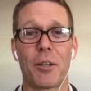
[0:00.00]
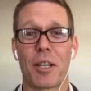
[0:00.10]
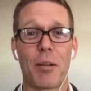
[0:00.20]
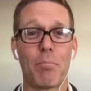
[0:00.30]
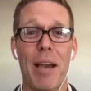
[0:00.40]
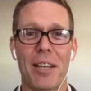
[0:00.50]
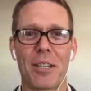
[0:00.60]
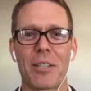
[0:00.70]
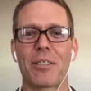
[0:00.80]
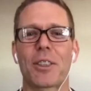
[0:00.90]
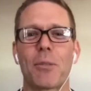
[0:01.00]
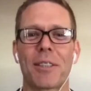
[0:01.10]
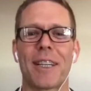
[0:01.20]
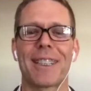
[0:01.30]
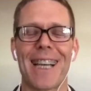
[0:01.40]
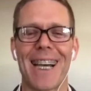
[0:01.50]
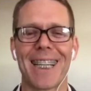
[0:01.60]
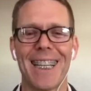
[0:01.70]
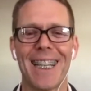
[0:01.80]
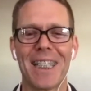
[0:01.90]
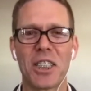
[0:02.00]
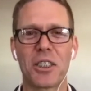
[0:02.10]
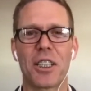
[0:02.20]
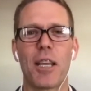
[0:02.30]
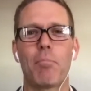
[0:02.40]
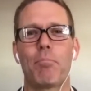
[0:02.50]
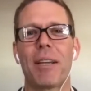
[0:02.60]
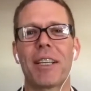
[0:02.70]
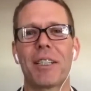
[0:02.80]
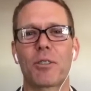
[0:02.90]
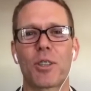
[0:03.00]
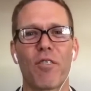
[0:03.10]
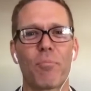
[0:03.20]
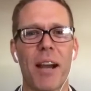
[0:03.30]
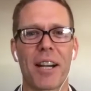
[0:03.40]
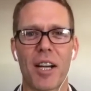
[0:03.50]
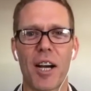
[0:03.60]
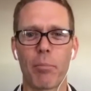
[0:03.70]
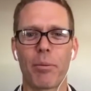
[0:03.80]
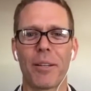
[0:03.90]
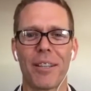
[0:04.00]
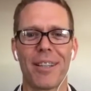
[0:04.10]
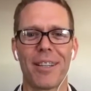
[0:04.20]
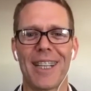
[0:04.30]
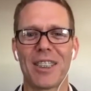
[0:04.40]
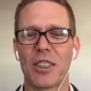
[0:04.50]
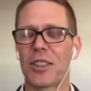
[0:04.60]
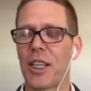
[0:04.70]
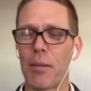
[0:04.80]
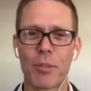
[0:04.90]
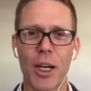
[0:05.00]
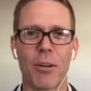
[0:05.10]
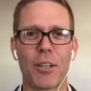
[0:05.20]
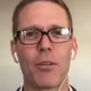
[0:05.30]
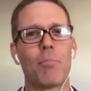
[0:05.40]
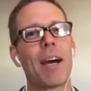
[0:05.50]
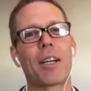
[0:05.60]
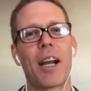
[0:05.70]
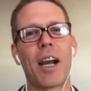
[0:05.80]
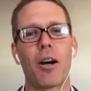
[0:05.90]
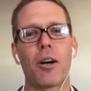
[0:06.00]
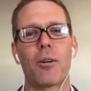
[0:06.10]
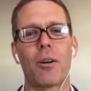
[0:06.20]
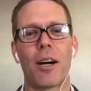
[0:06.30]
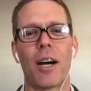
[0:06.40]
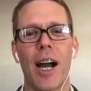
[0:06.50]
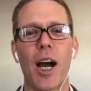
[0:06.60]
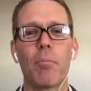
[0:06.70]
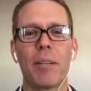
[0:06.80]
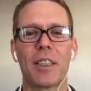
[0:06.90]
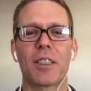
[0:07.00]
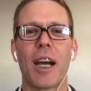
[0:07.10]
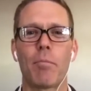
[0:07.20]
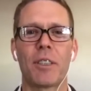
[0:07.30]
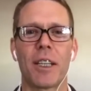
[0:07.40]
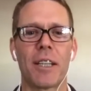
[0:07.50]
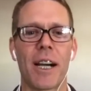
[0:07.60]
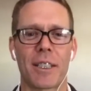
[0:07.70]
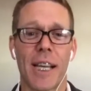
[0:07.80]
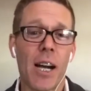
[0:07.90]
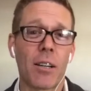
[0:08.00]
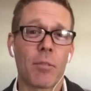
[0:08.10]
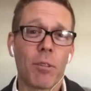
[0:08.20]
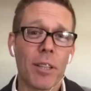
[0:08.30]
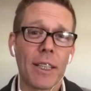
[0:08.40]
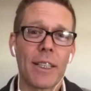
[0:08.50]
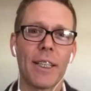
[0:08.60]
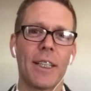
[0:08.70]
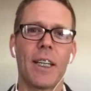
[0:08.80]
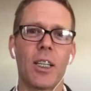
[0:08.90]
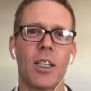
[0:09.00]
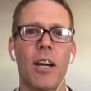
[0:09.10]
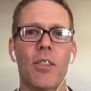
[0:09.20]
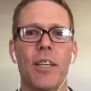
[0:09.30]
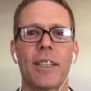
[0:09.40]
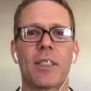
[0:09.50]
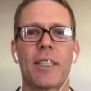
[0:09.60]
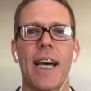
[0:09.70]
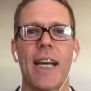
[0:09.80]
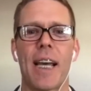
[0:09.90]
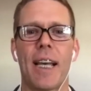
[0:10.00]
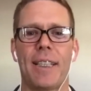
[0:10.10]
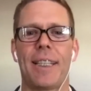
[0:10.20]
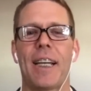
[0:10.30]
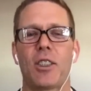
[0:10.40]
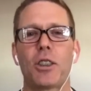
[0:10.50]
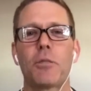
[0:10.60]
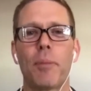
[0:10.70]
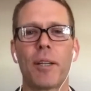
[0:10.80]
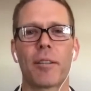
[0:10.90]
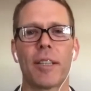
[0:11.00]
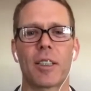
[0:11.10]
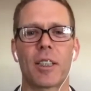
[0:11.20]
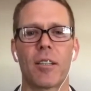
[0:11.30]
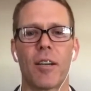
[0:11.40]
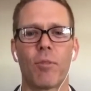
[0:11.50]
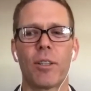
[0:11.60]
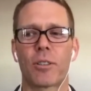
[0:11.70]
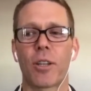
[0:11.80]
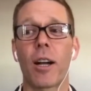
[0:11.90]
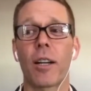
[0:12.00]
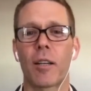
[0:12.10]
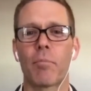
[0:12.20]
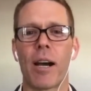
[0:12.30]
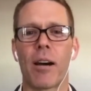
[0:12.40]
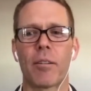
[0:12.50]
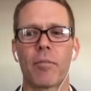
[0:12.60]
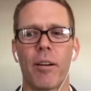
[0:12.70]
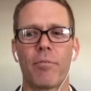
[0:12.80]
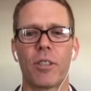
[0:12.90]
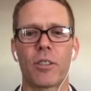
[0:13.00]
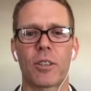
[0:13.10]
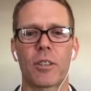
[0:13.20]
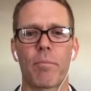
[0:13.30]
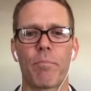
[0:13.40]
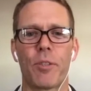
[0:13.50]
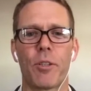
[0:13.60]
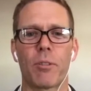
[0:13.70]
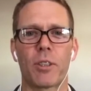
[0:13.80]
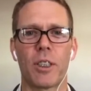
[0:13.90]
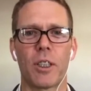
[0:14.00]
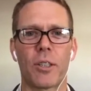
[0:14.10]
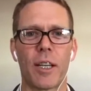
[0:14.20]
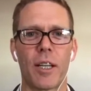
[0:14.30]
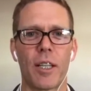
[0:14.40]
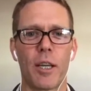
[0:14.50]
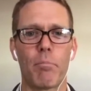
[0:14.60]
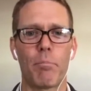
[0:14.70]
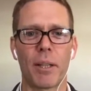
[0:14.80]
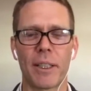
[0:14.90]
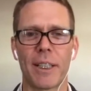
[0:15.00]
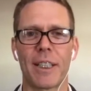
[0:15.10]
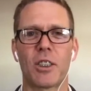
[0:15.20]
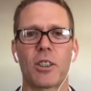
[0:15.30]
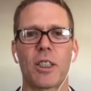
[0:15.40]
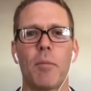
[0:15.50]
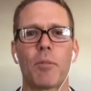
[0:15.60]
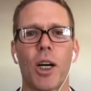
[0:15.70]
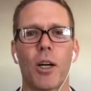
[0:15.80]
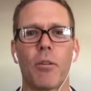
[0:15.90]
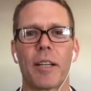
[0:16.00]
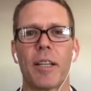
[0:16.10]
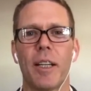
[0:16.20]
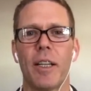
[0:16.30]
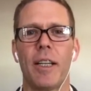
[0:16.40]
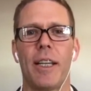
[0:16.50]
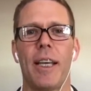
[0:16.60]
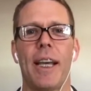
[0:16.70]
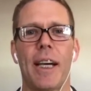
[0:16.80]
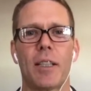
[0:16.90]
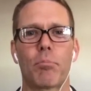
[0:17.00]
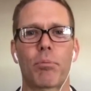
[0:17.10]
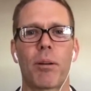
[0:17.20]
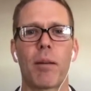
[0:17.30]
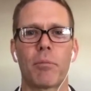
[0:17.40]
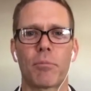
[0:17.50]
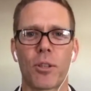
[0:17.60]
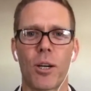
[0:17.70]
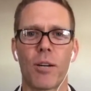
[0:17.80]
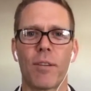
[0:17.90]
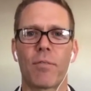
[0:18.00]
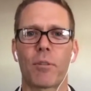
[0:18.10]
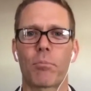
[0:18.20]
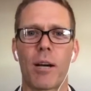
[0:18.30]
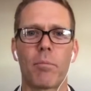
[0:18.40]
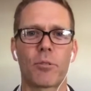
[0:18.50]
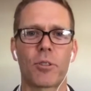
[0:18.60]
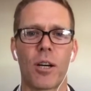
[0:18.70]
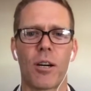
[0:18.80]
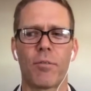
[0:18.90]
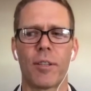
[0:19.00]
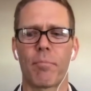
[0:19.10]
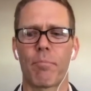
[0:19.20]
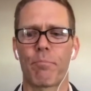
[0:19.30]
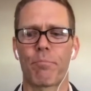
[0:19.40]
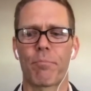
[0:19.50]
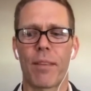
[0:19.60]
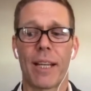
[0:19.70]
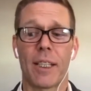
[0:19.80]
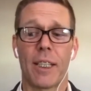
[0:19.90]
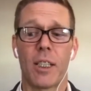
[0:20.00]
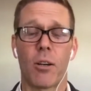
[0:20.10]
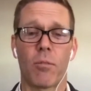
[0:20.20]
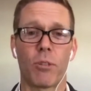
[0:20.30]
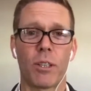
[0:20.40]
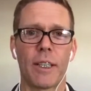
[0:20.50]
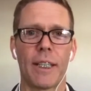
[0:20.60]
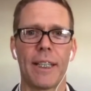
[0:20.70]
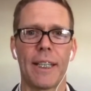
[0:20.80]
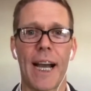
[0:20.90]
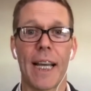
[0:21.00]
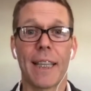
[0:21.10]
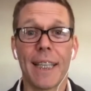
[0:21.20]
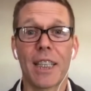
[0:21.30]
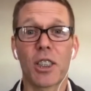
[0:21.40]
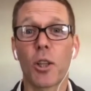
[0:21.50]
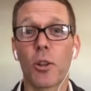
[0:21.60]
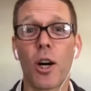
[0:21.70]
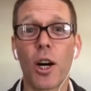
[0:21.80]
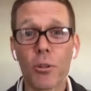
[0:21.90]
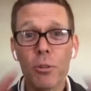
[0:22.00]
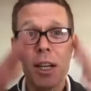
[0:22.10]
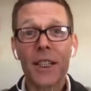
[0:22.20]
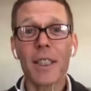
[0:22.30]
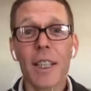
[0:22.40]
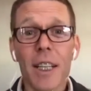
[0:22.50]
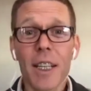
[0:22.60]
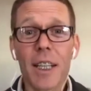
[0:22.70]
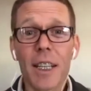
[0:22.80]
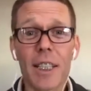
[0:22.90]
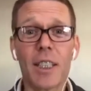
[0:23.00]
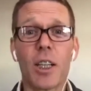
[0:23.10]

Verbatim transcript: competitor or someone like that, just to keep picking yourself back up and just keep going no matter how how many times you get knocked down and really you know i think it's that that spirit of what you're talking about of just your you know the the ability to just keep going and problem solve after problem solve and that you know really i think in the long run you know